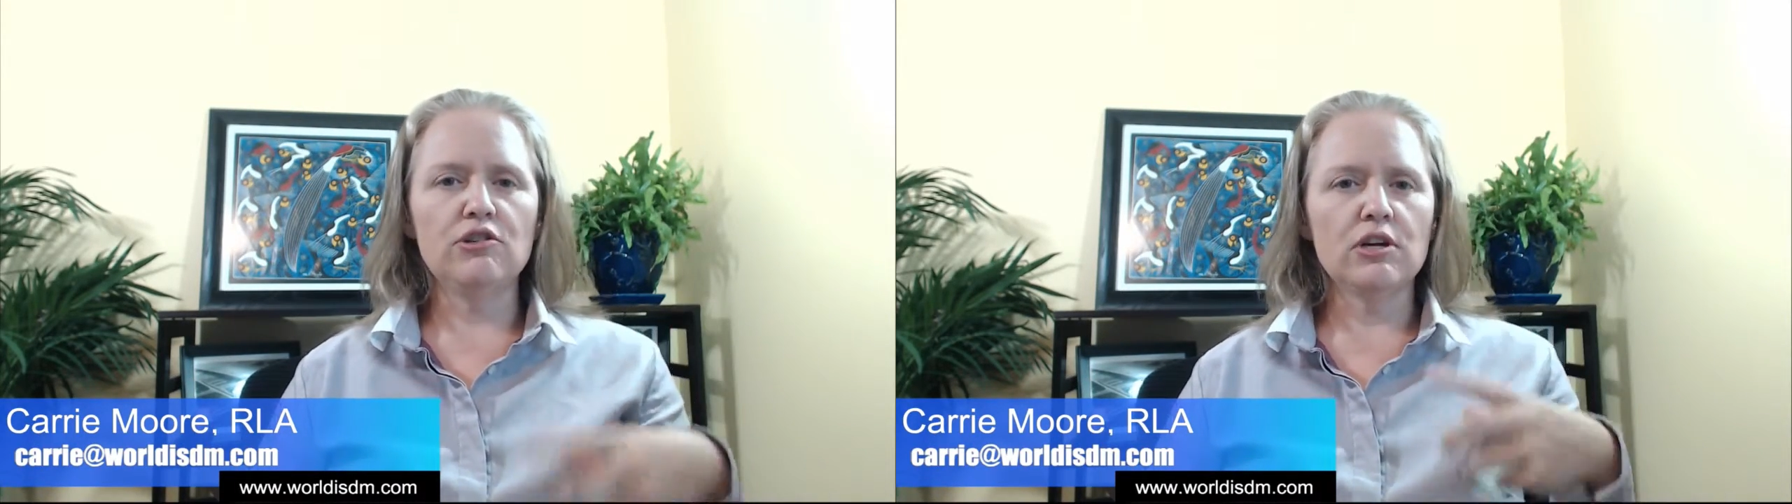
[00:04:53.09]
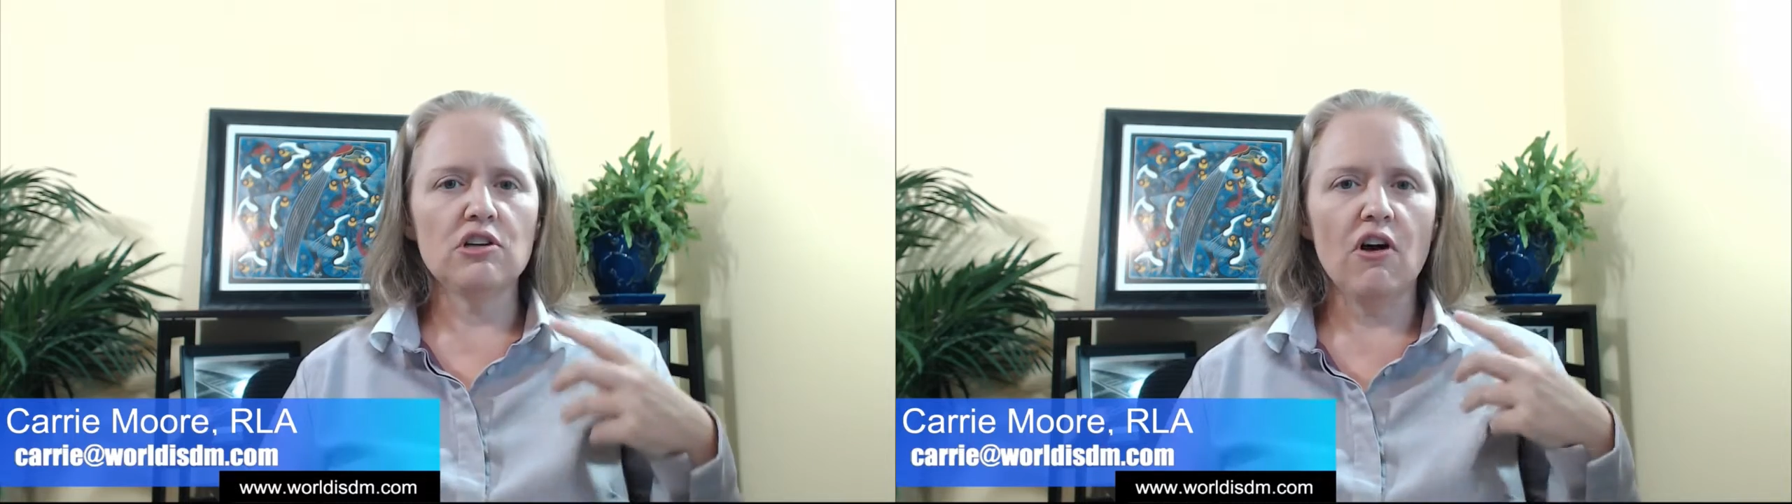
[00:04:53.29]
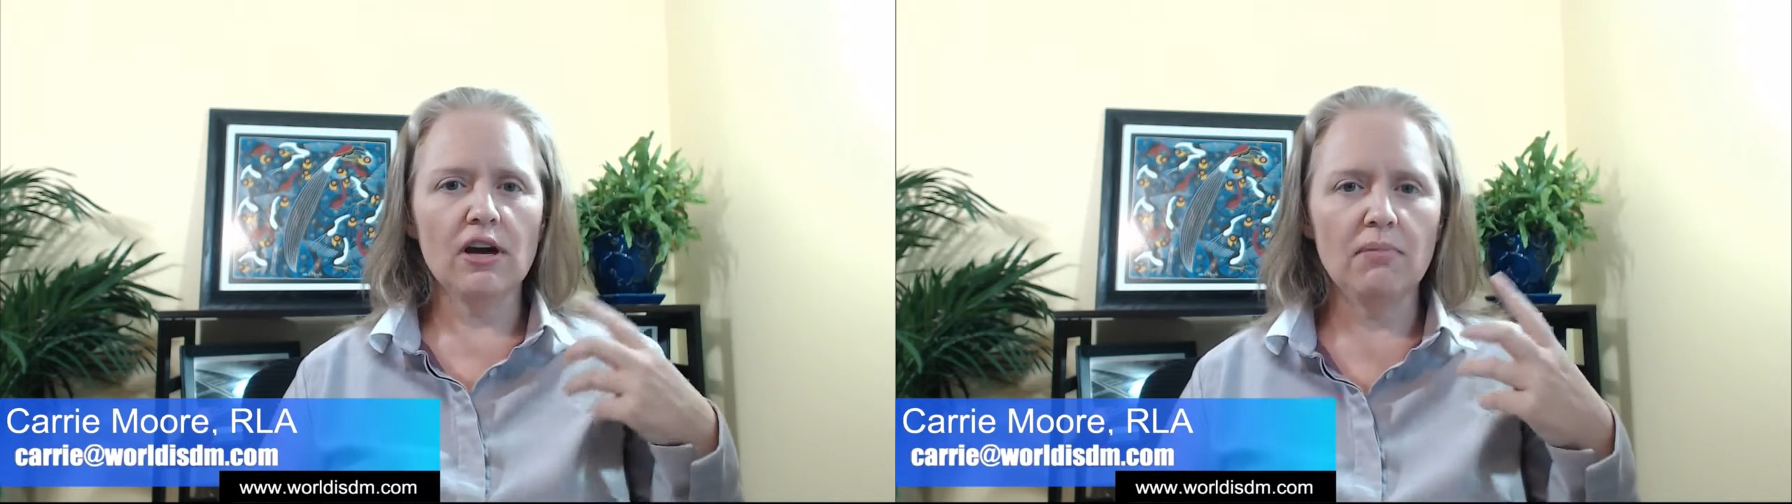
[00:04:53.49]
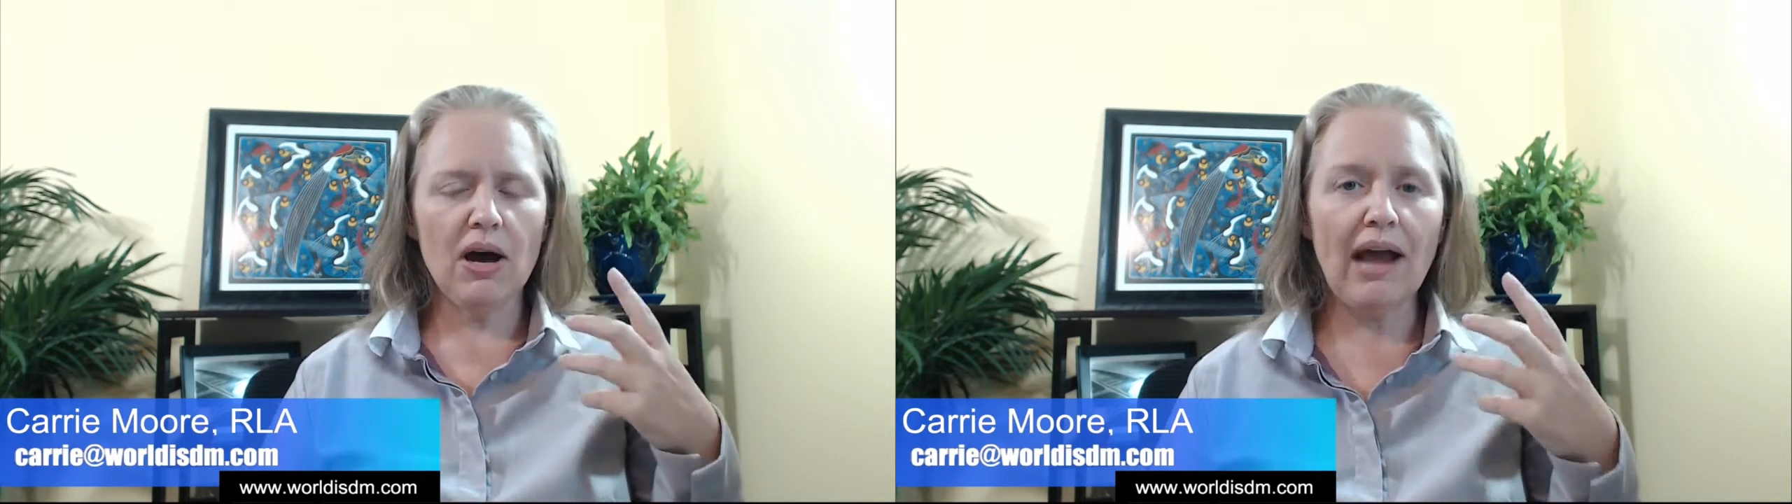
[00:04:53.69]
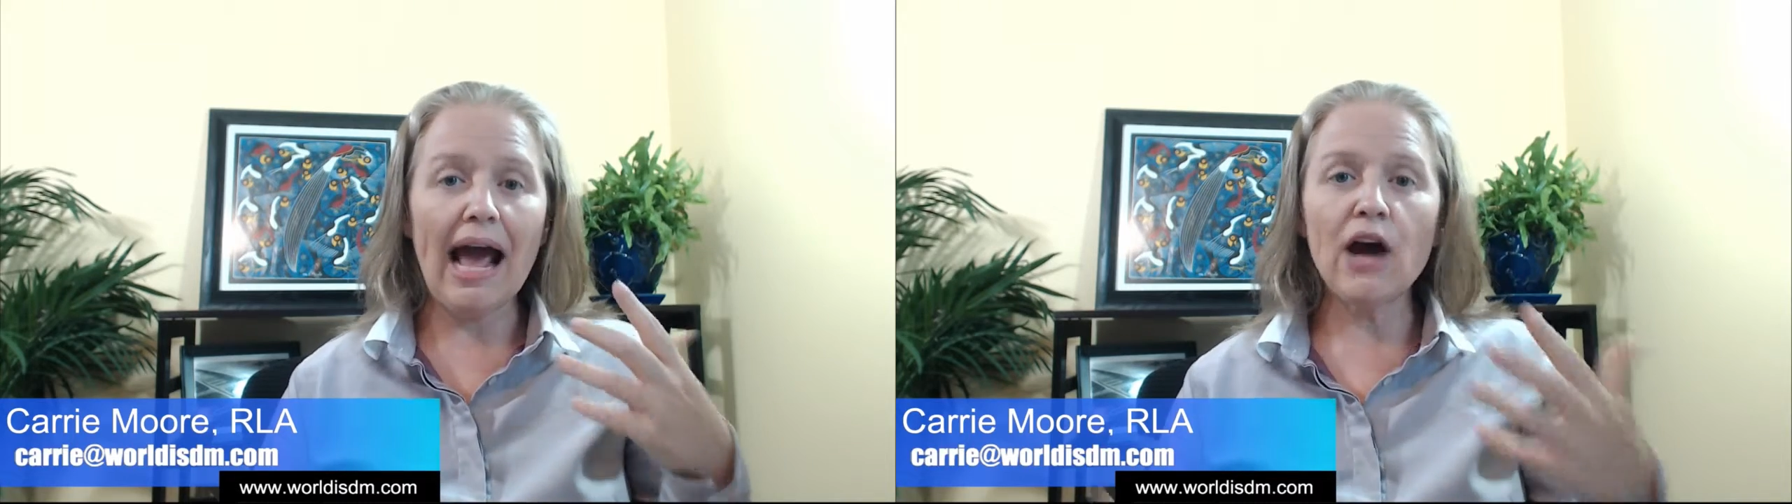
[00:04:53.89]
You can talk
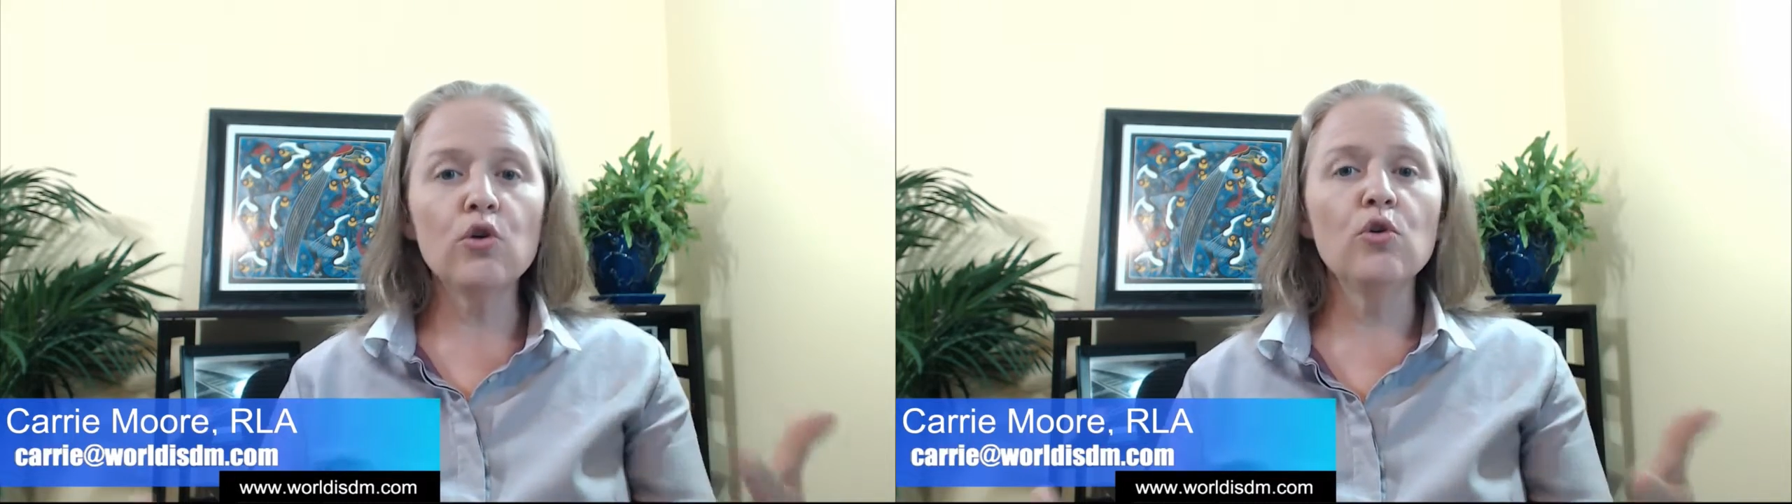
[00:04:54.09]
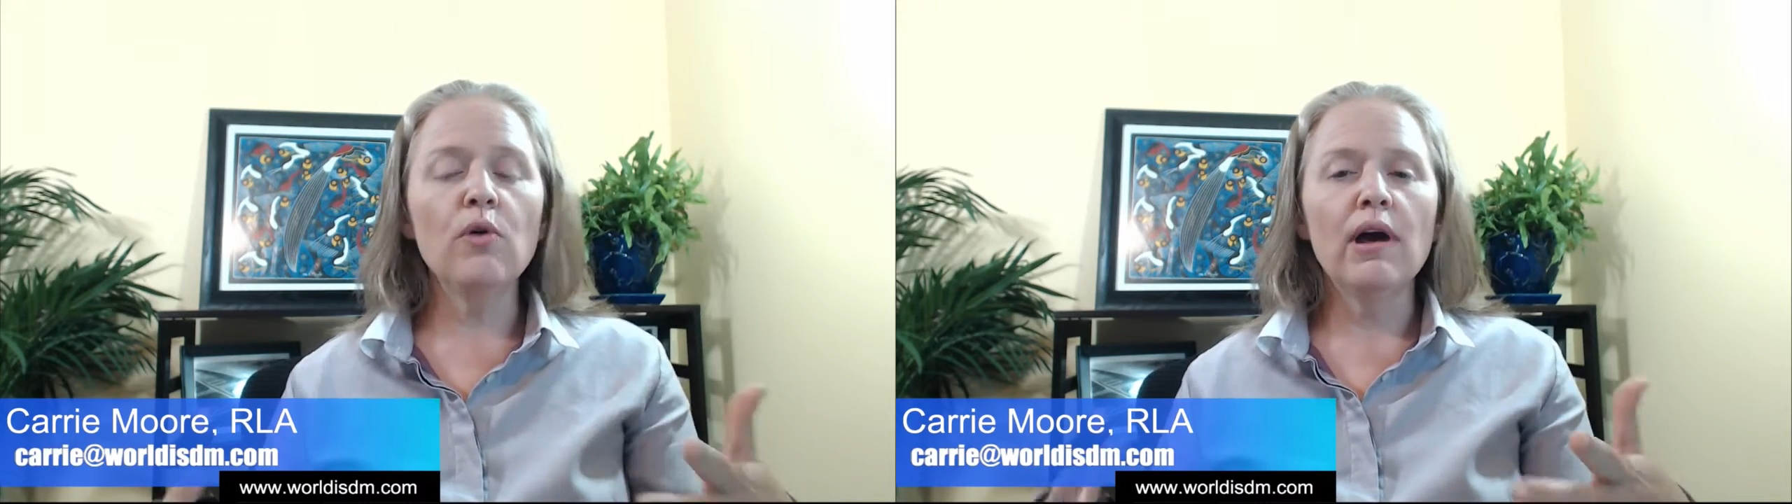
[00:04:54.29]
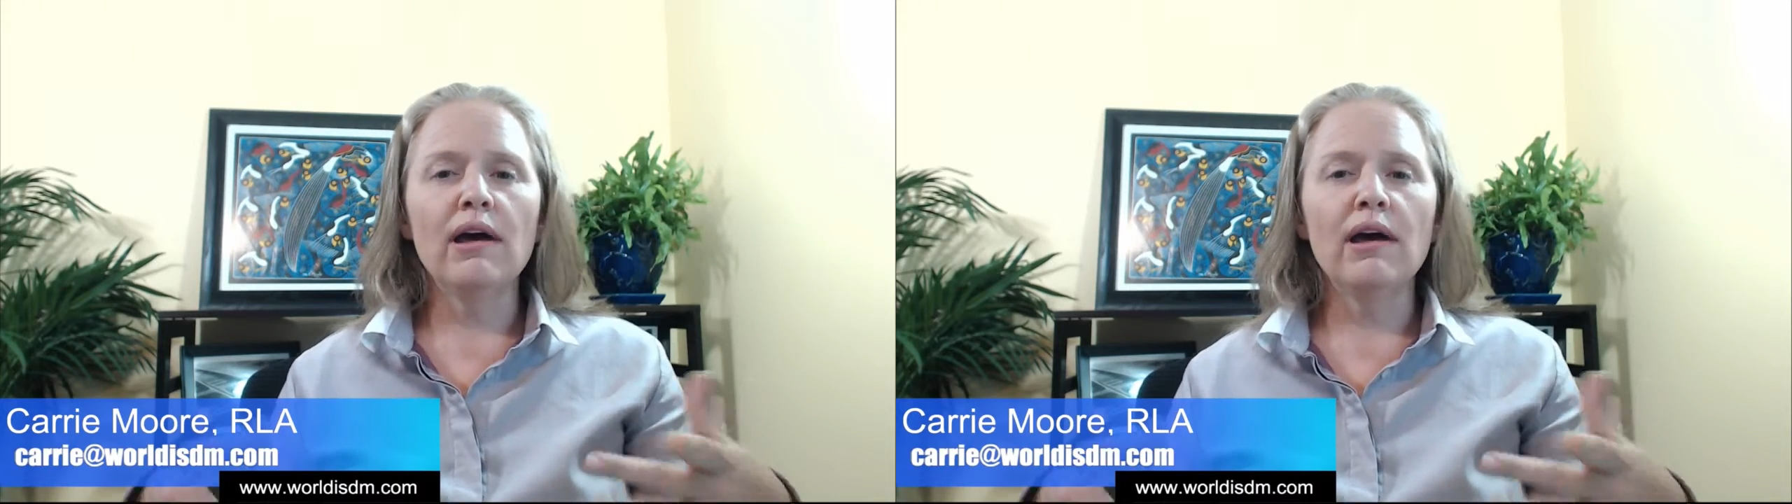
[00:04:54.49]
about how do